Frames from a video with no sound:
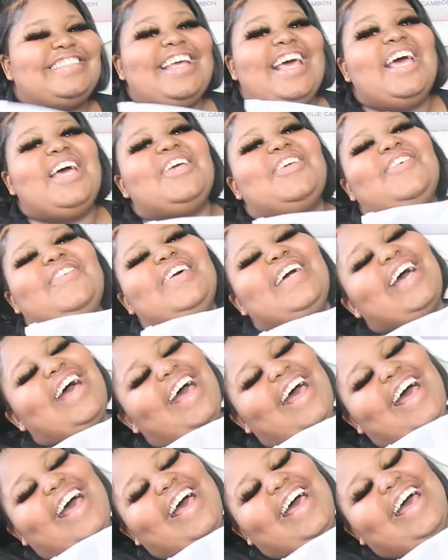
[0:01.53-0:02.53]
You guys,
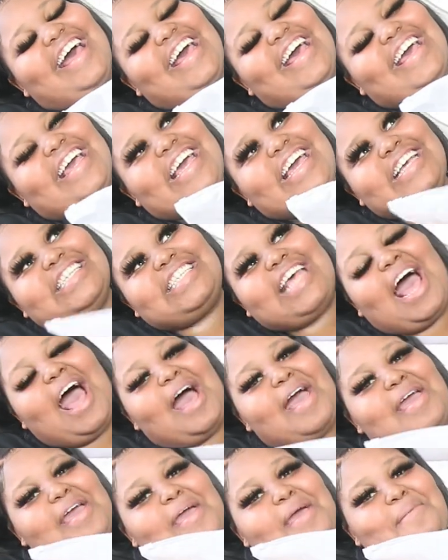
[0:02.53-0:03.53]

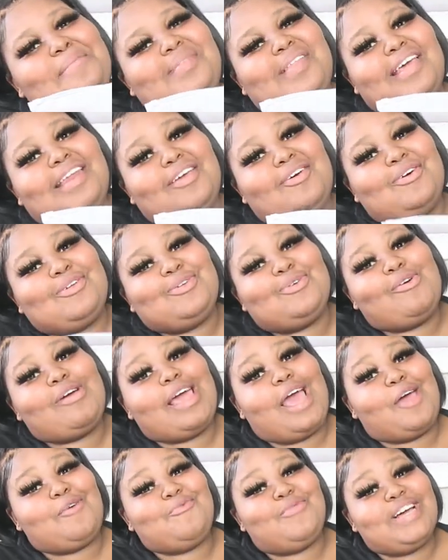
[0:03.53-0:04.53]
I am planning on
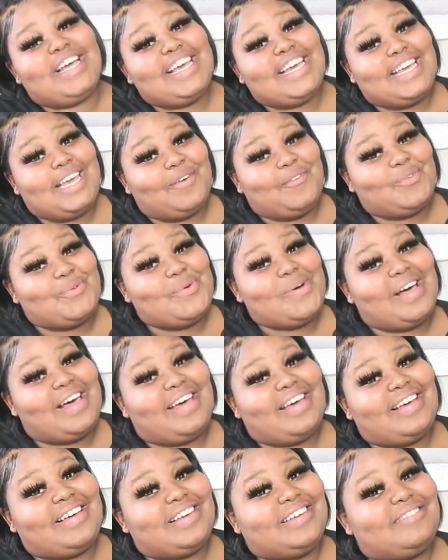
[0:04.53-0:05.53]
doing a wig
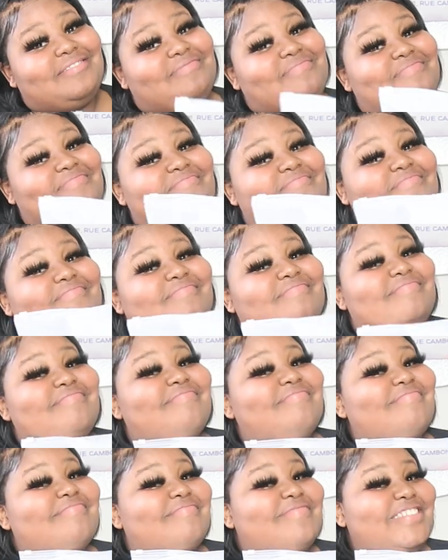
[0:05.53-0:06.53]
giveaway
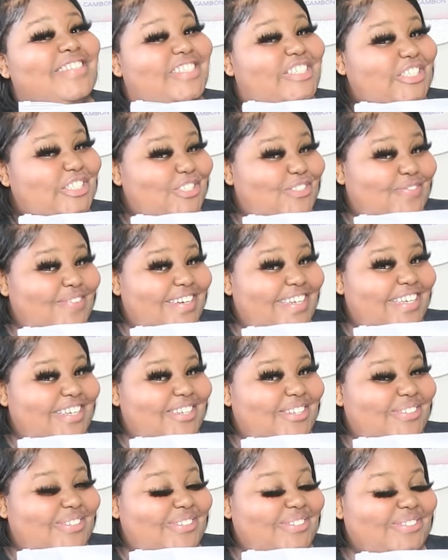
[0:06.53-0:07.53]
just for
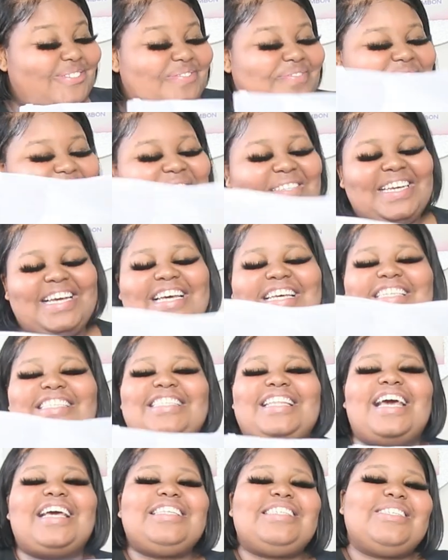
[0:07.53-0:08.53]
you.
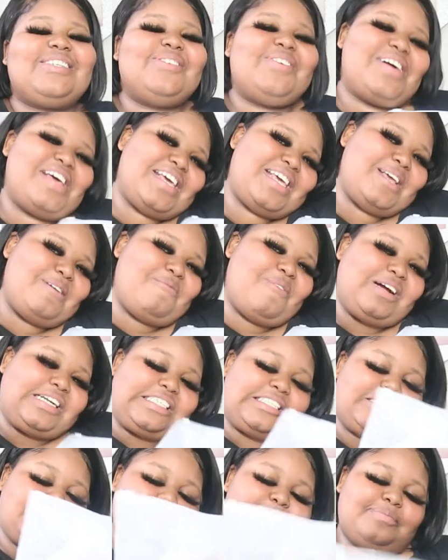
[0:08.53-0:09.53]
Stay tuned and keep
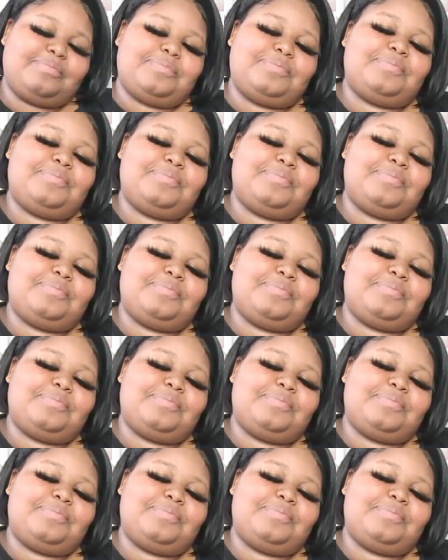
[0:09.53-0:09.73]
watching.